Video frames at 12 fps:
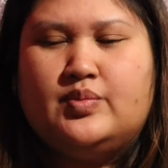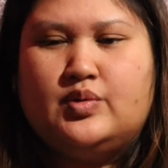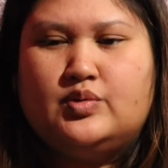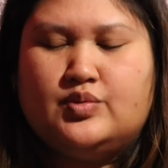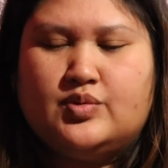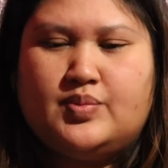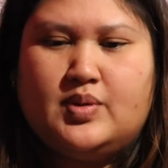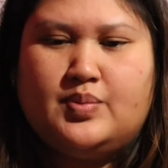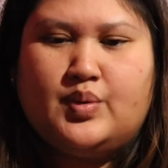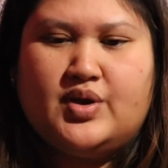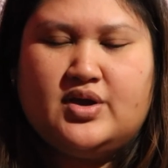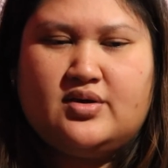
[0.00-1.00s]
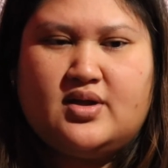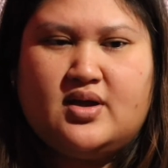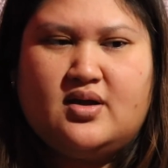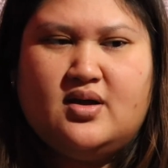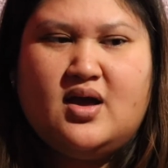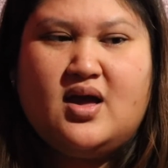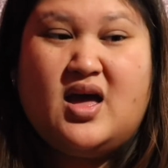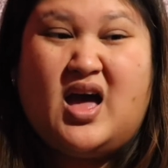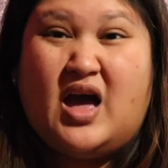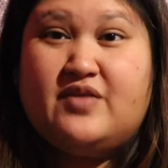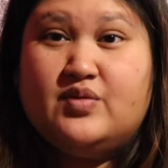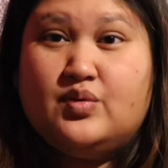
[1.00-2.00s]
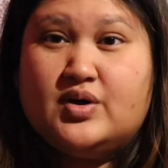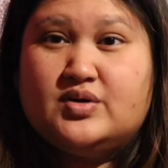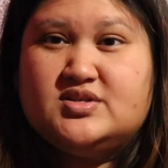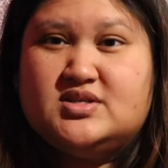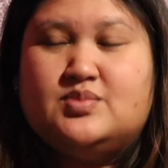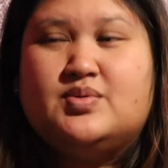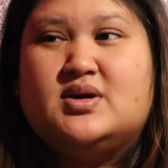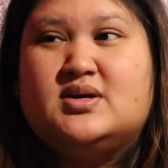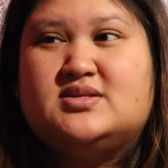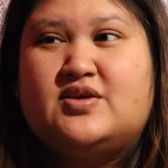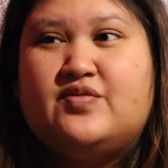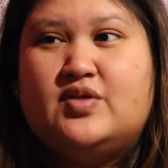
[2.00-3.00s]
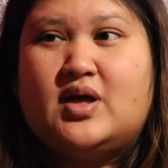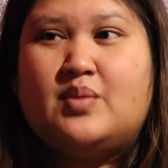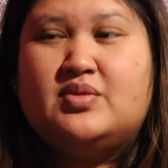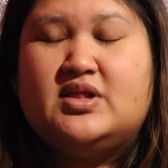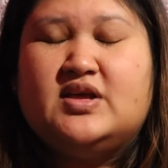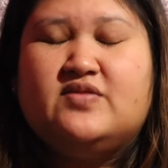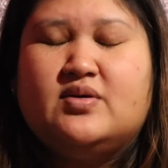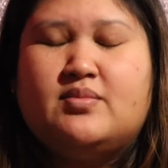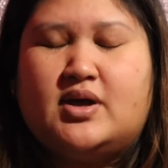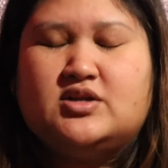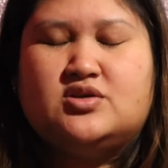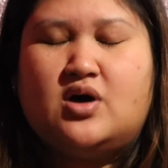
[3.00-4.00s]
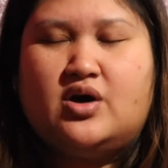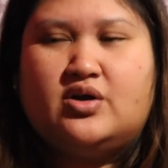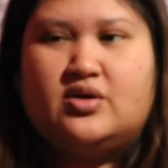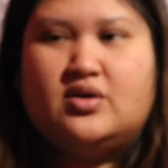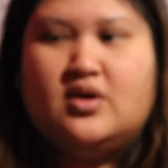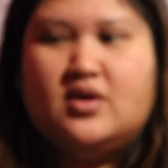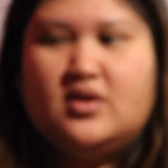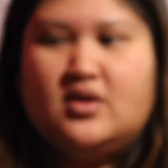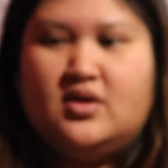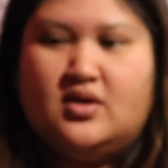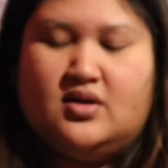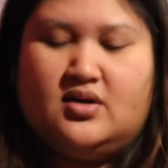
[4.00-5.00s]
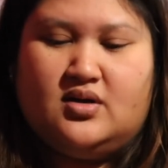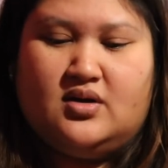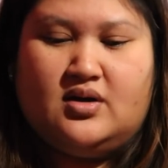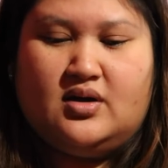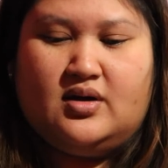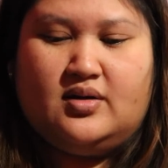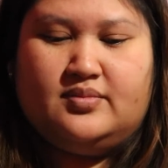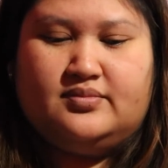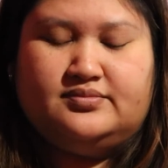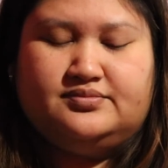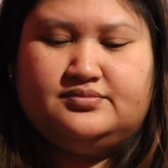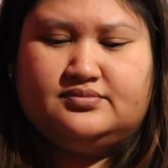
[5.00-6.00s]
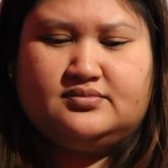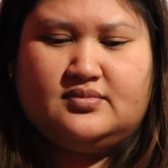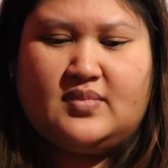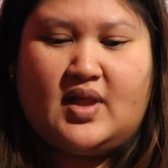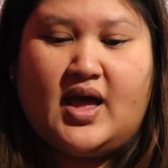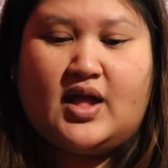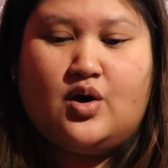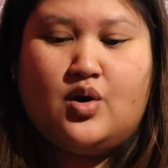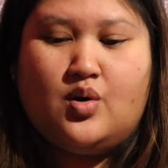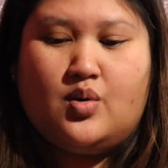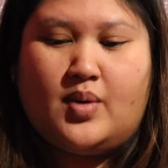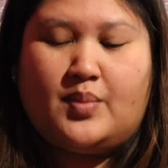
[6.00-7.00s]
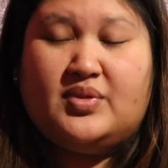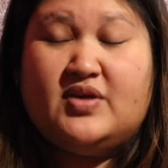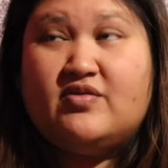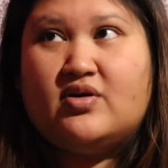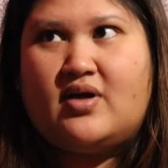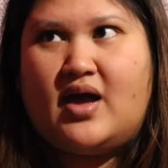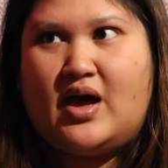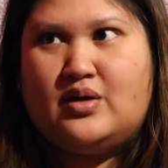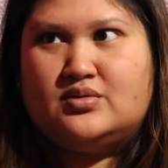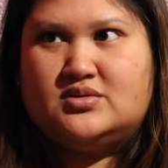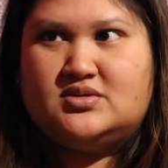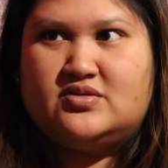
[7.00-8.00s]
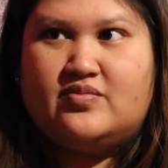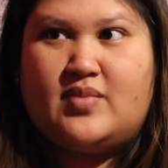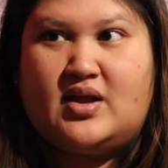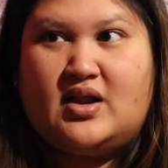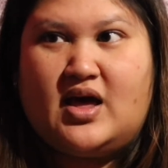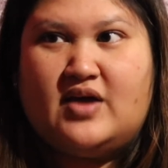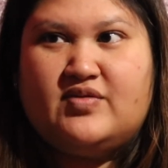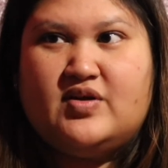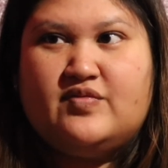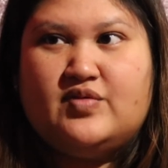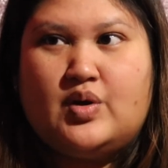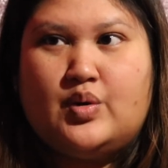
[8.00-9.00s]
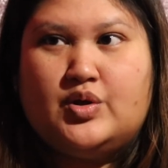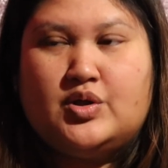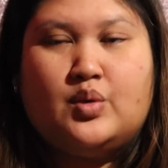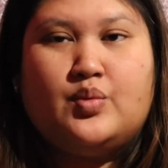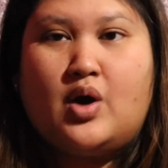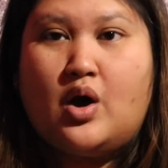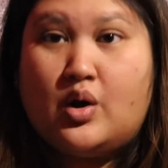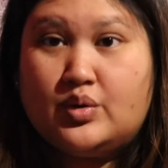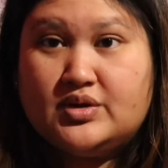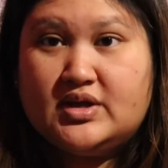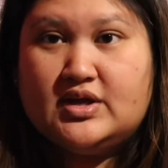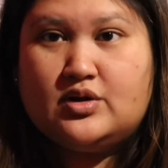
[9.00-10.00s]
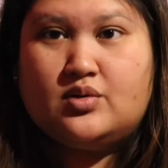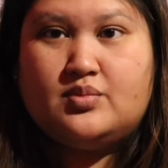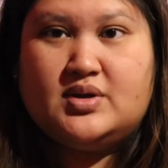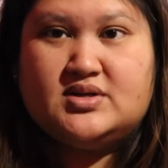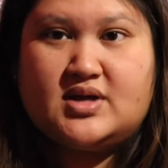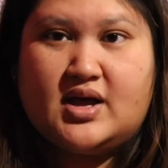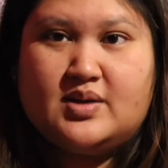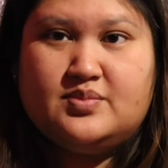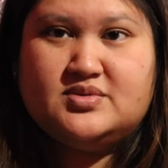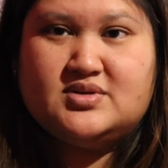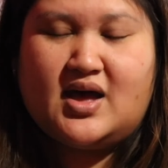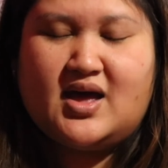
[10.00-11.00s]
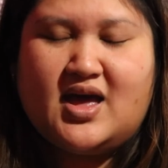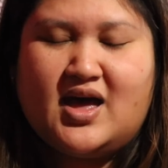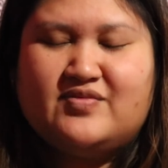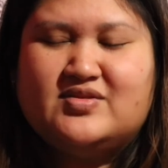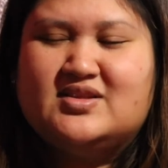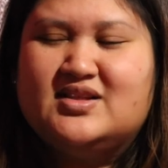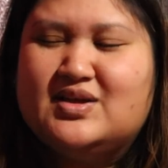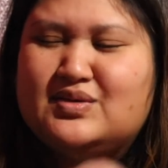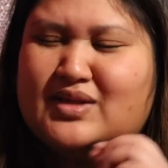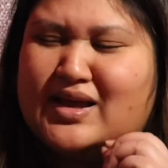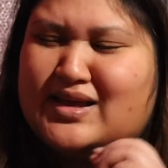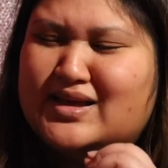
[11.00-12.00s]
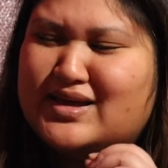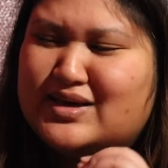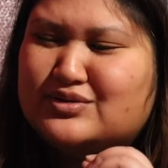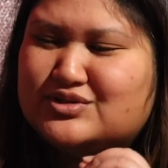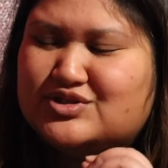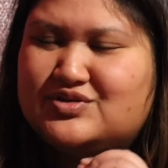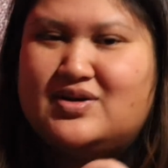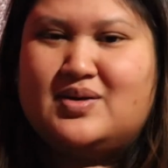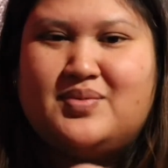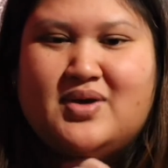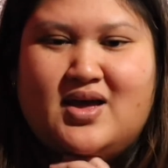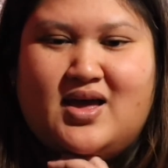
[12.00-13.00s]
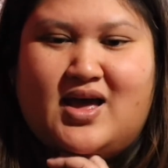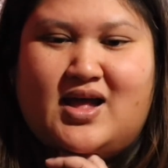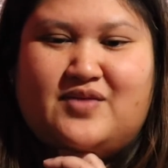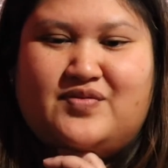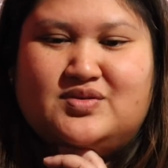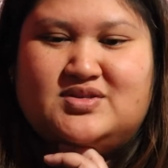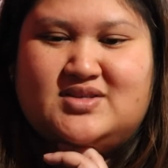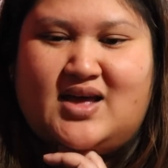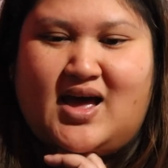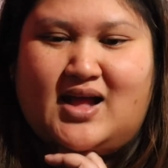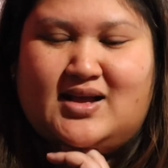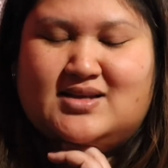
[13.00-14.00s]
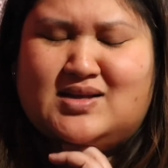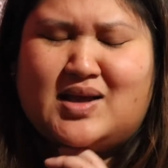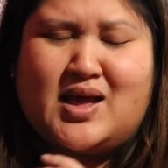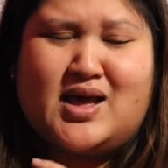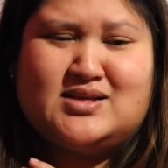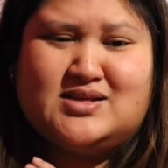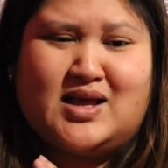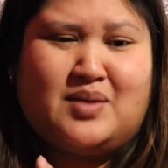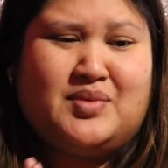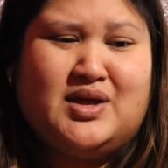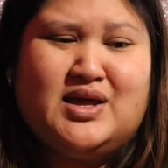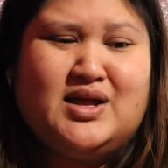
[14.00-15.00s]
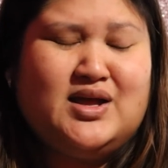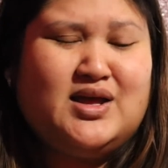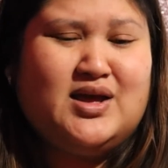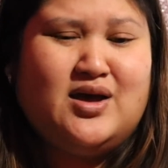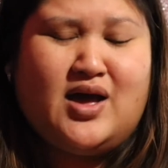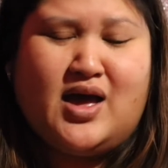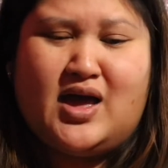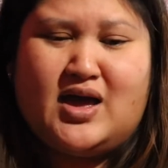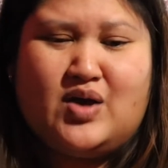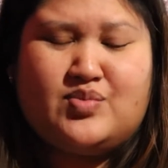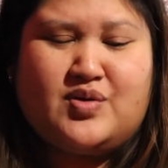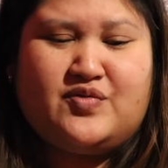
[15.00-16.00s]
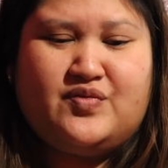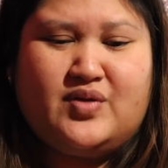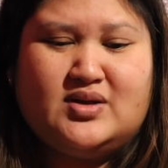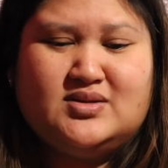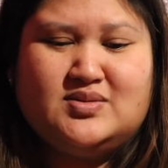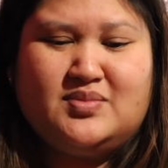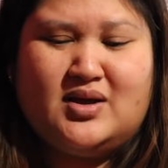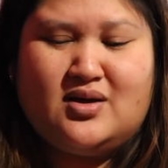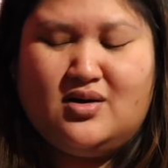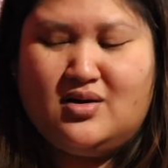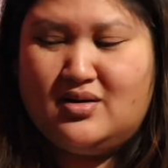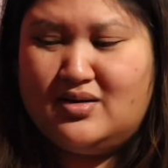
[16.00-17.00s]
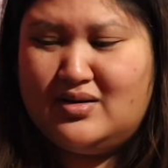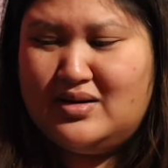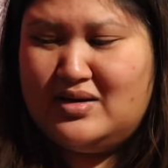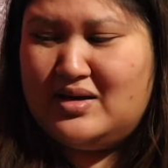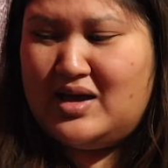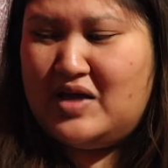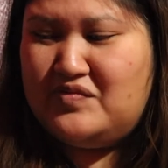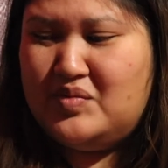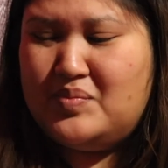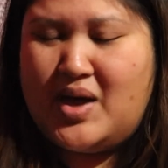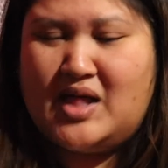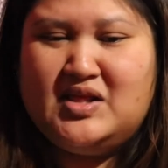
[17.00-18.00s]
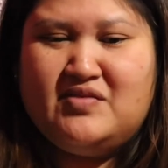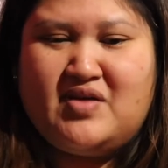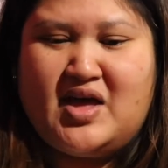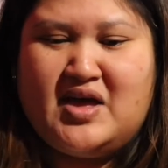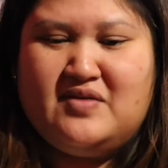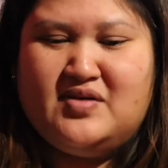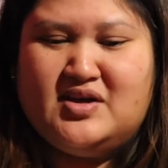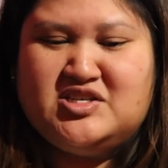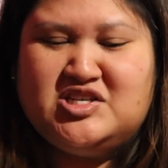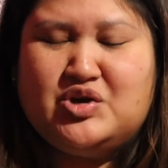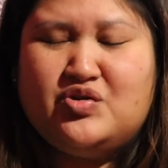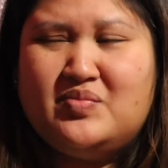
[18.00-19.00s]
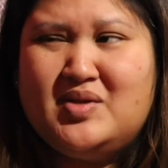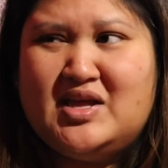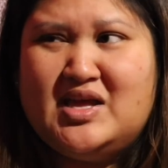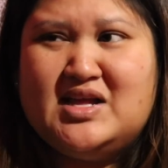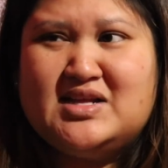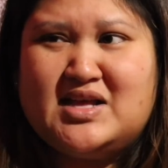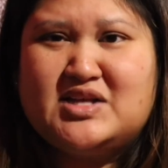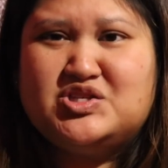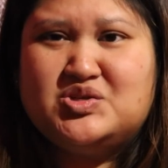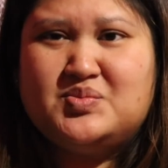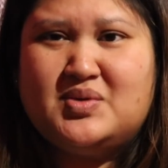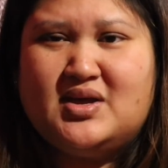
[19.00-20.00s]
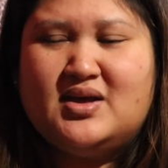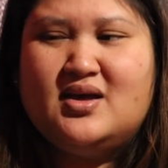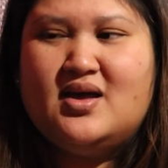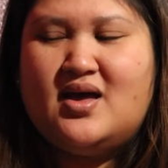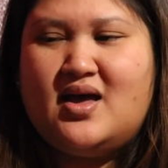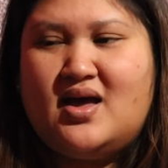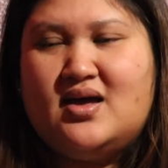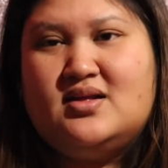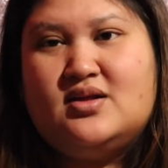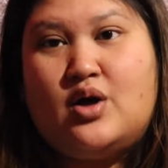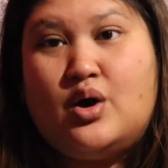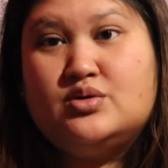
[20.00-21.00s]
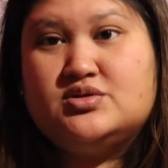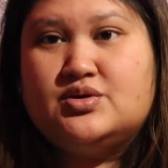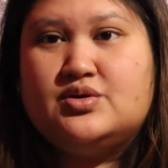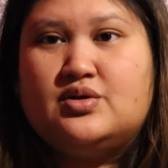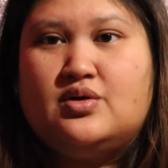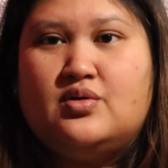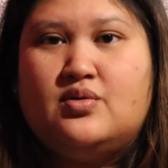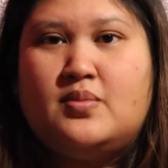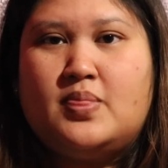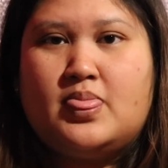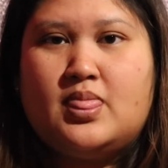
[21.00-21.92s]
moon with people here and there. I feel guilty because I feel like I'm leaving my daughter um, at home. I'm leaving her out of my life, even though, you know, we all need our me times. I have this little like guilt trip and I feel sad as like as like I'm eating, hanging out with my friends. I'm like, oh, I feel bad leaving Ava. She could have been eating next to me. And then also, you know,